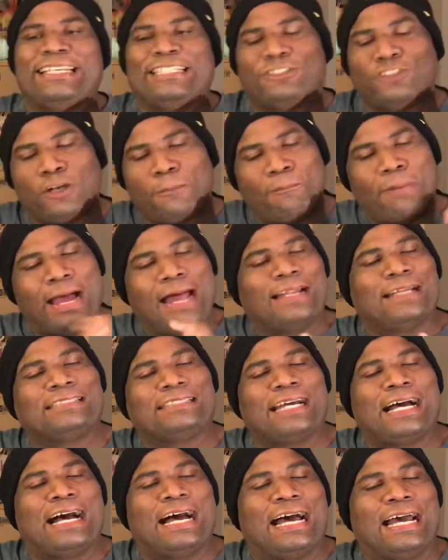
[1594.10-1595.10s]
to
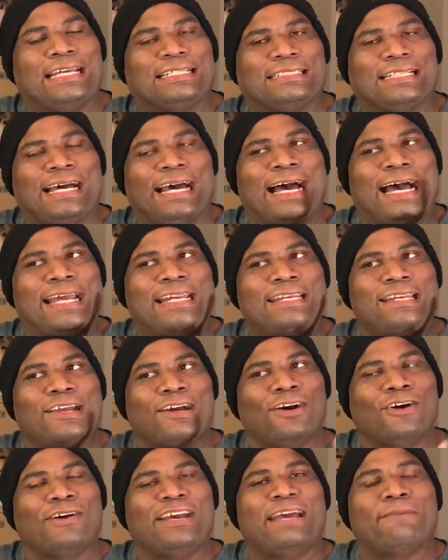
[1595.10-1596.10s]
apologize. I
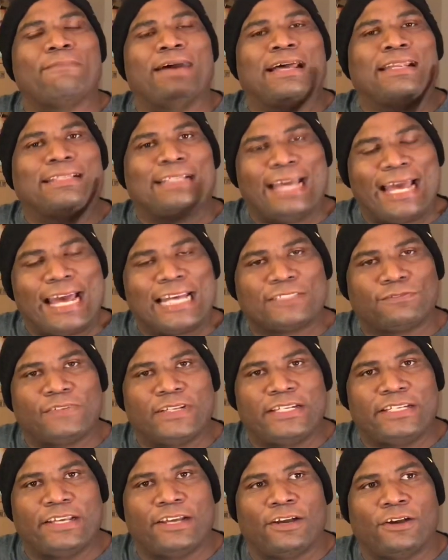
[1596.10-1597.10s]
know in my last
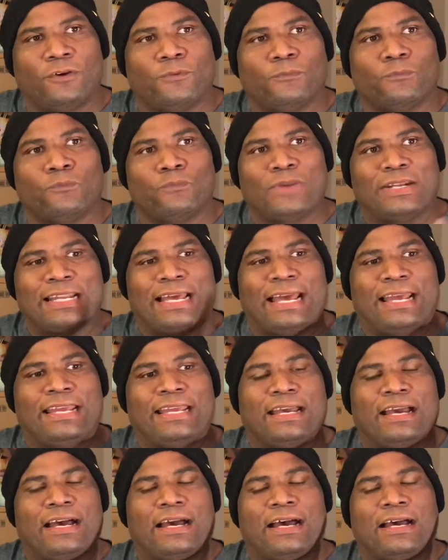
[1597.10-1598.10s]
video when
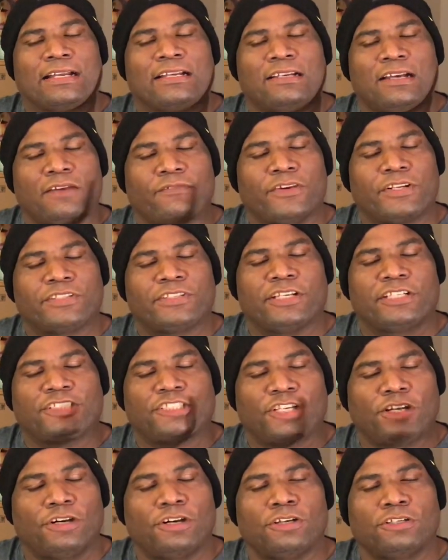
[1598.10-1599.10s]
I covered the
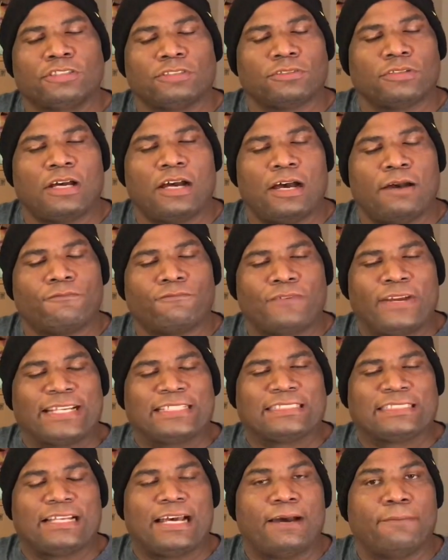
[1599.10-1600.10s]
Toho
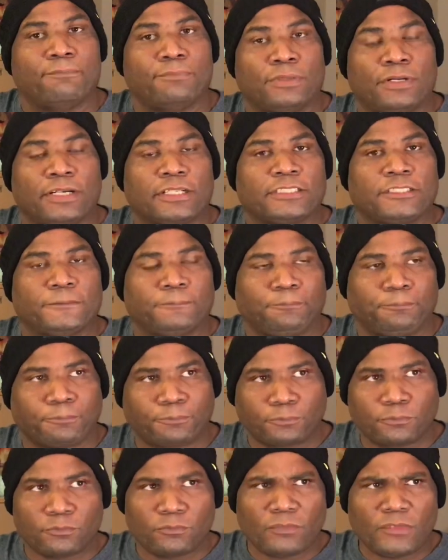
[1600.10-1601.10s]
Frankenstein books,
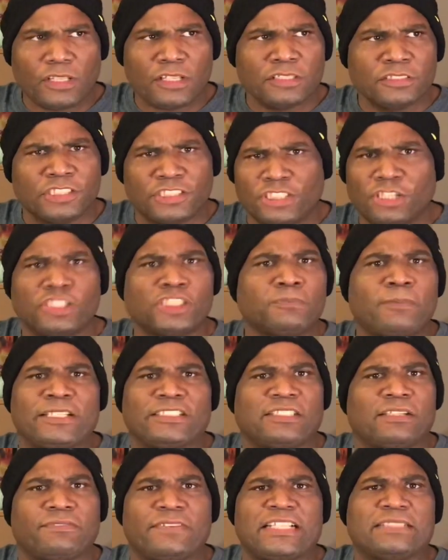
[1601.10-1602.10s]
the Toho
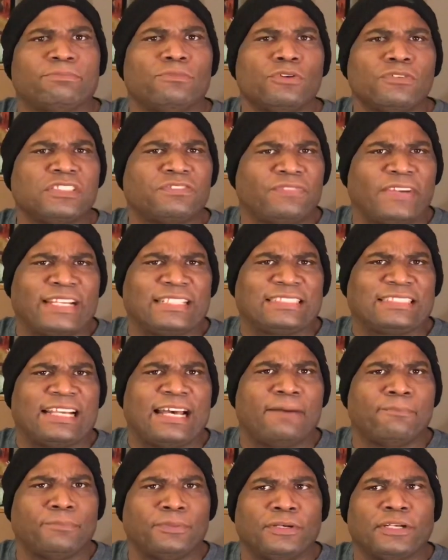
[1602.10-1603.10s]
Special Effects Movies
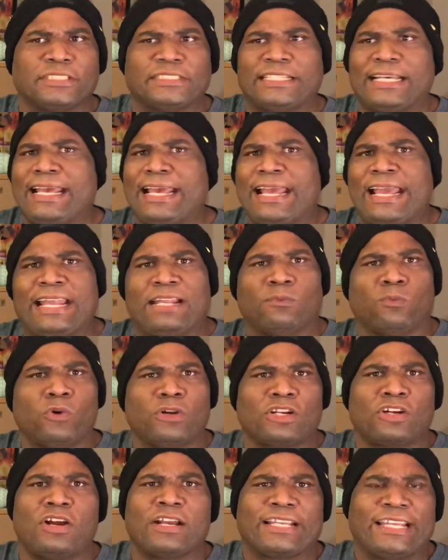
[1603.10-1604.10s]
Frankenstein books, and the Water
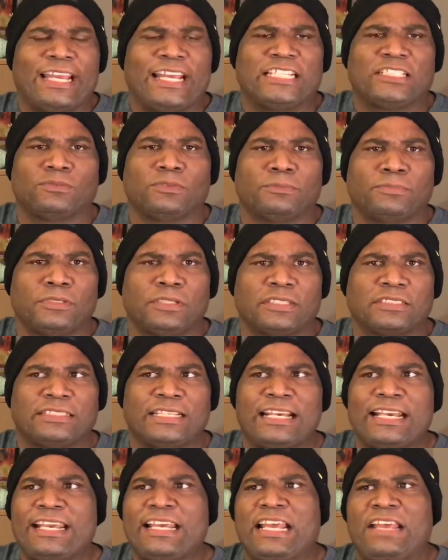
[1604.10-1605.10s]
Gargantua books.
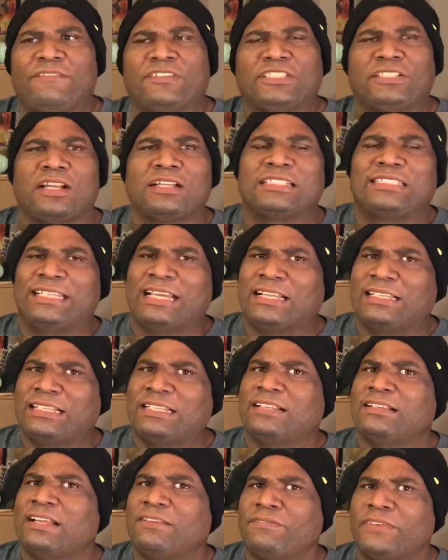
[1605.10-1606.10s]
If you saw the tail end
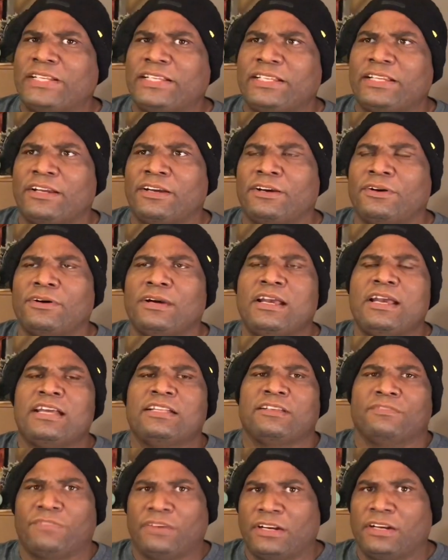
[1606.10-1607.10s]
of that video,
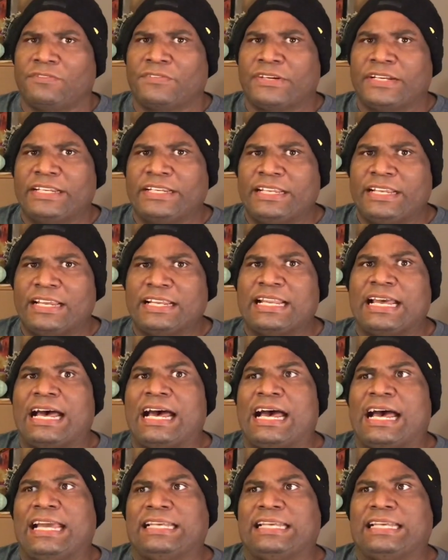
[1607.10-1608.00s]
the very end, I